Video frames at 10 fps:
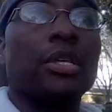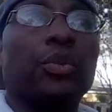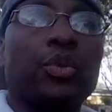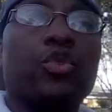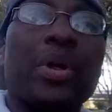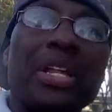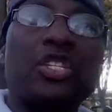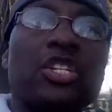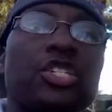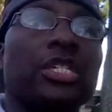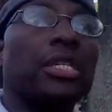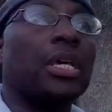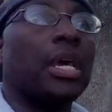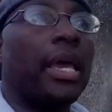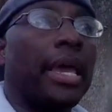through transition
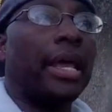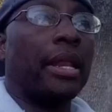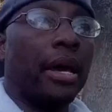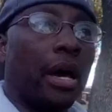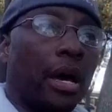and